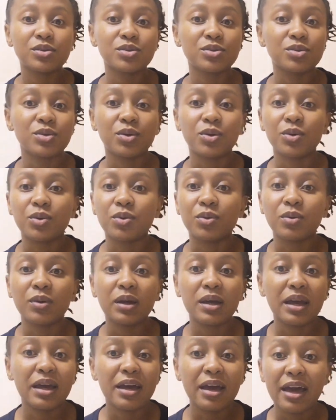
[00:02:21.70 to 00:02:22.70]
So
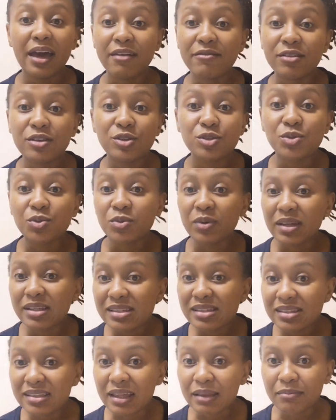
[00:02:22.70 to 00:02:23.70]
having to
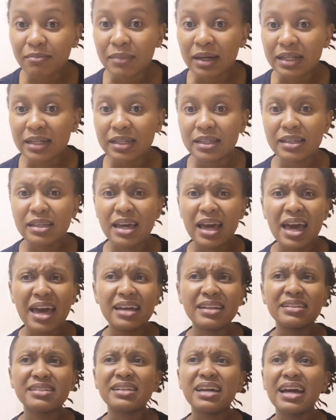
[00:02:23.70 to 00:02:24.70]
waste that money,
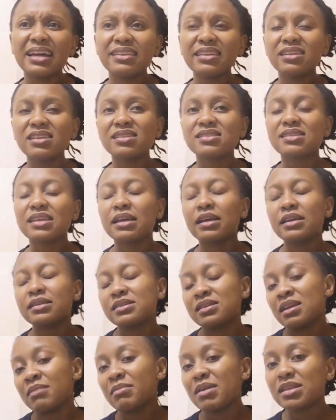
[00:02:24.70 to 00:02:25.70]
and I think it's
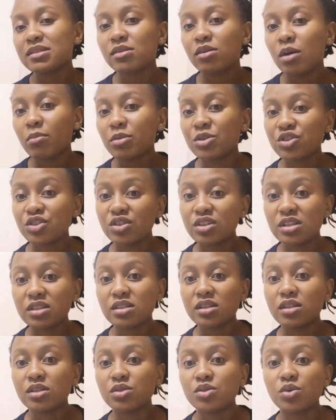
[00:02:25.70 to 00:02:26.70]
an amazing
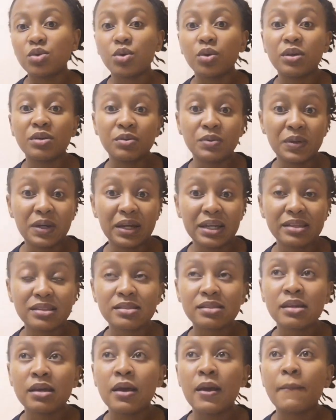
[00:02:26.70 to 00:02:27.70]
opportunity to go and
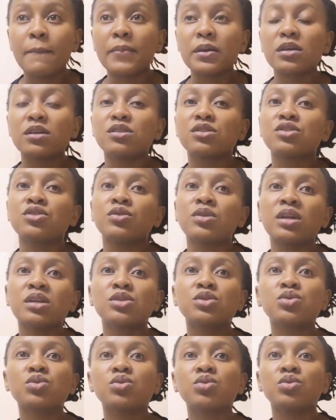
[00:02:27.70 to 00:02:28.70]
write, because you
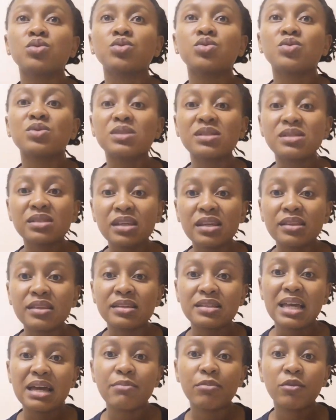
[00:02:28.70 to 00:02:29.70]
get to see
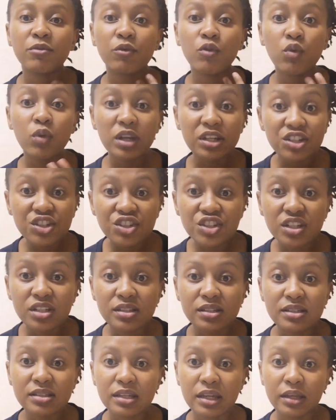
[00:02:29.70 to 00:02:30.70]
the type of
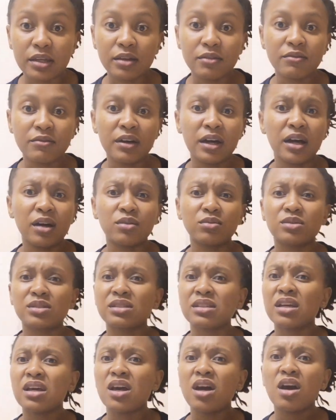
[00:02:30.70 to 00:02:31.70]
questions they give
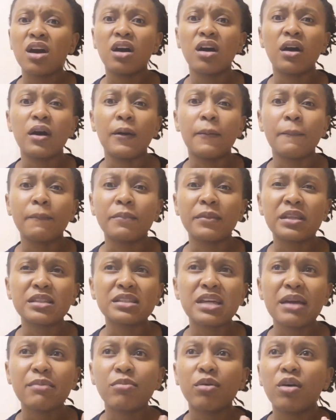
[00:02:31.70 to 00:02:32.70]
out,
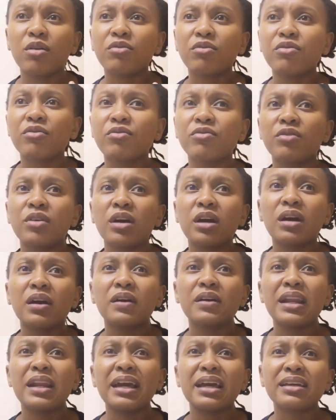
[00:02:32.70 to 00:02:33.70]
the type of
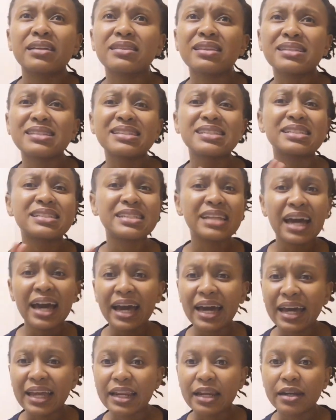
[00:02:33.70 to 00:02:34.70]
like the
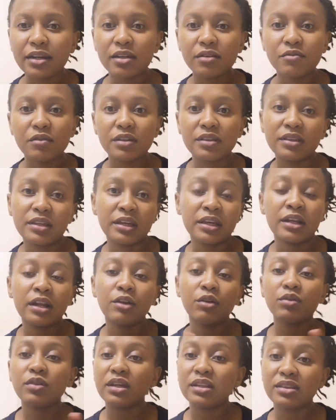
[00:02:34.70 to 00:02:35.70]
style and everything. And
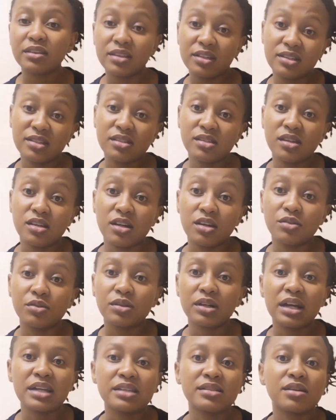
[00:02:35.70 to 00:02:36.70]
I know that this year
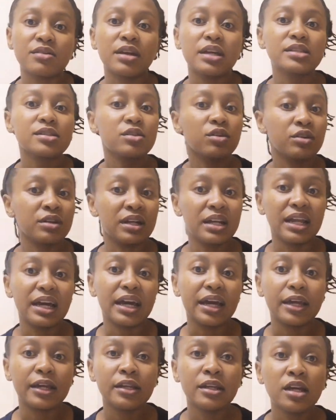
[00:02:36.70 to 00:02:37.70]
you guys are writing
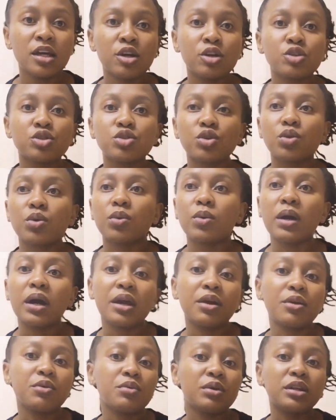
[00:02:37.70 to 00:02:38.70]
online, so
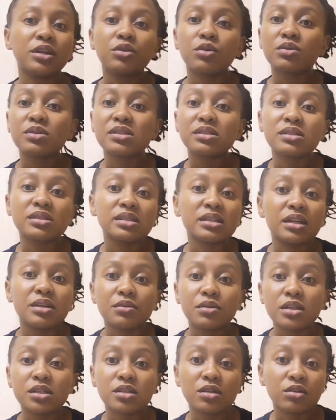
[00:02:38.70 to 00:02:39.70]
I really don't
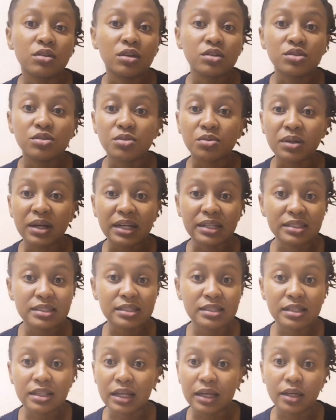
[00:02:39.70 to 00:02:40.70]
see a reason not to
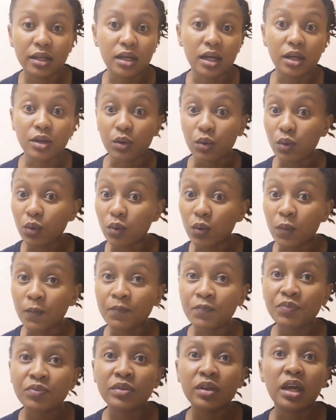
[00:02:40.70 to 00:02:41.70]
write like at all.
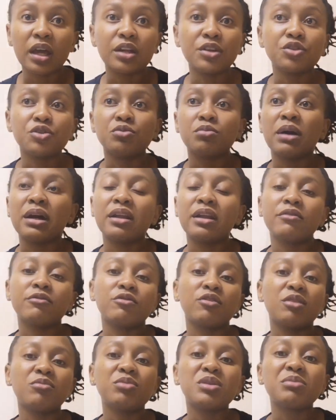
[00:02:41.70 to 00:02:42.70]
And you might
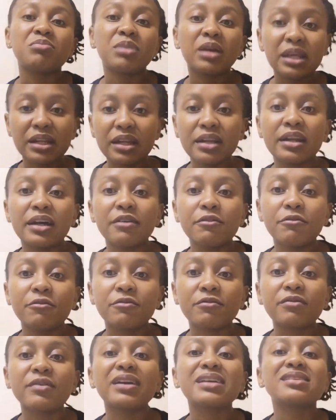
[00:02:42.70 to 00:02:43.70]
have not prepared
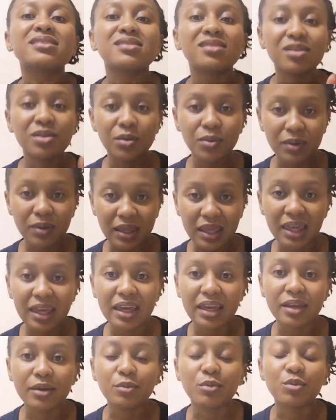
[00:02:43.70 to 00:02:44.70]
enough. It's still
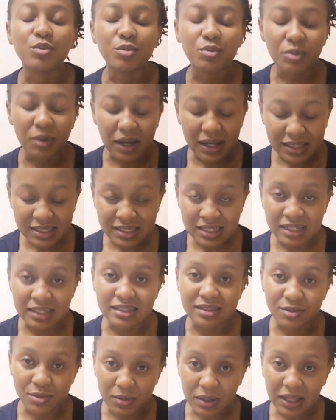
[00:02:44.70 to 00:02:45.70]
okay. Write
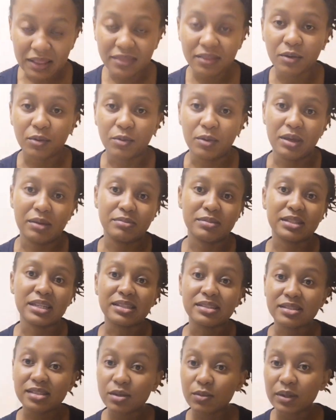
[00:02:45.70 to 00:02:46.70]
it, write the WAPT
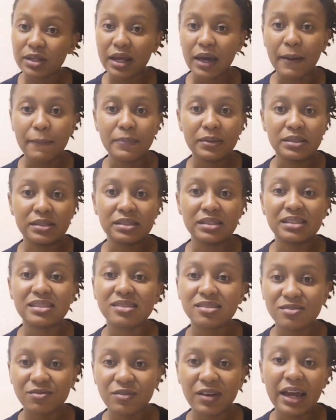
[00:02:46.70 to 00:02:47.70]
and see what
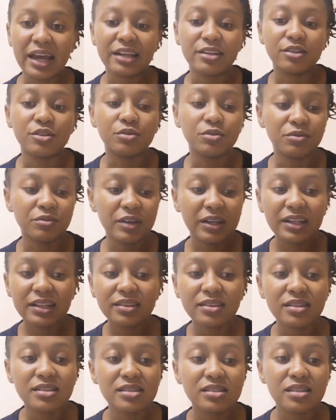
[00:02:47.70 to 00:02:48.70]
happens. It's fine. You'll fail
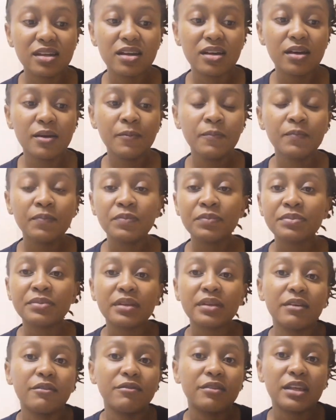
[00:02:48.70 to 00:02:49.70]
it this year
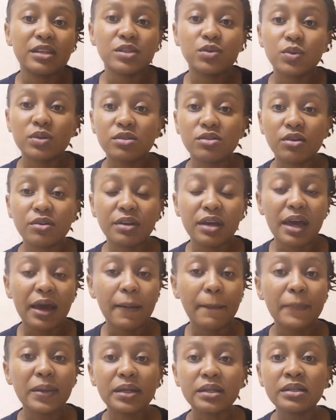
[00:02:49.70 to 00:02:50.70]
if that's what's gonna
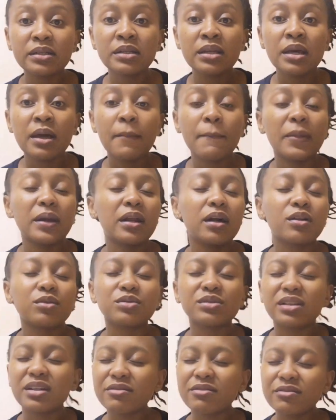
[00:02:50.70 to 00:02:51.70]
happen. But
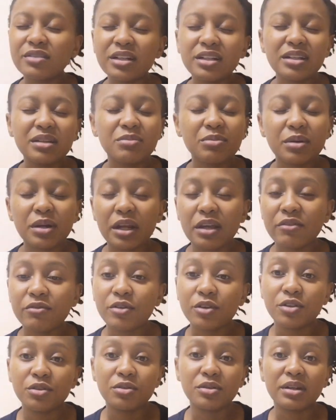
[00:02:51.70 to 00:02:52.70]
I'll definitely pray
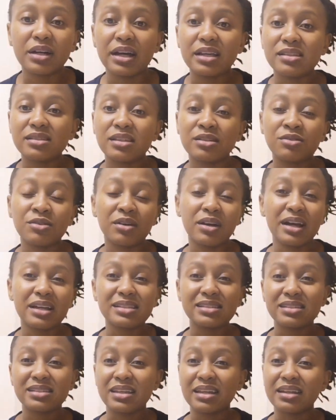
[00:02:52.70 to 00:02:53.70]
for you guys that you
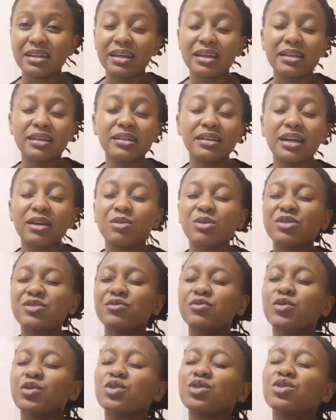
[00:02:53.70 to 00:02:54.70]
guys get in. I
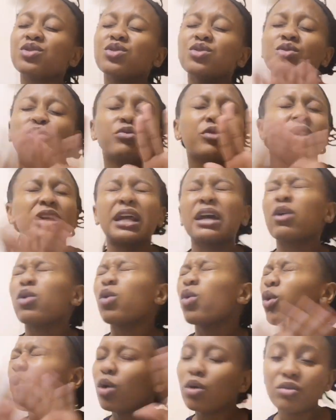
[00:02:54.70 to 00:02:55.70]
wish for you, for like
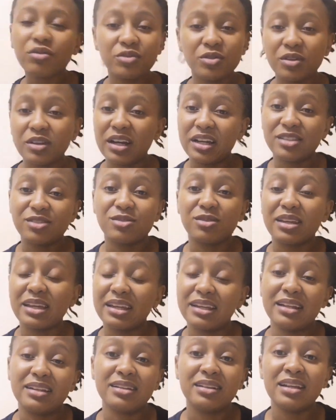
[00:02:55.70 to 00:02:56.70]
all of you guys to
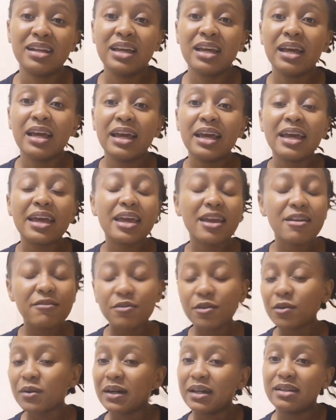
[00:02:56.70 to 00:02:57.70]
get in.
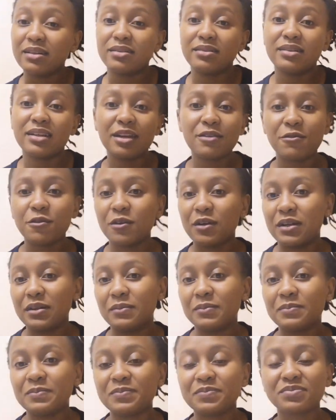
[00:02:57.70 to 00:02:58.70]
Everyone,
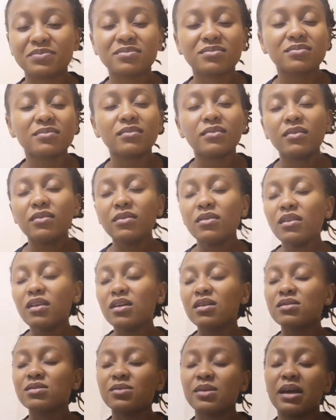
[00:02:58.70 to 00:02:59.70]
everyone.
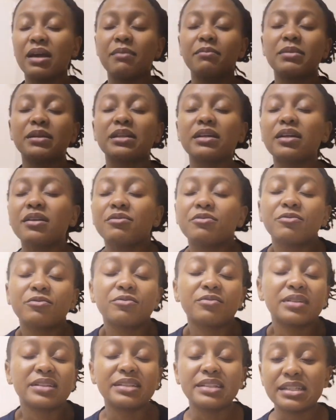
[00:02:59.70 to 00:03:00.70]
So yeah, but
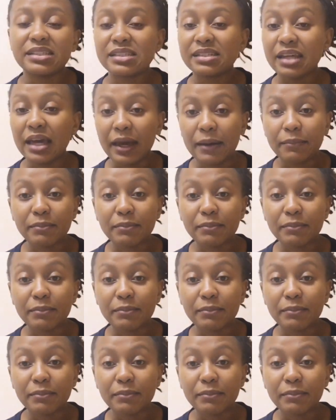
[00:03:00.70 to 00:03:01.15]
if it doesn't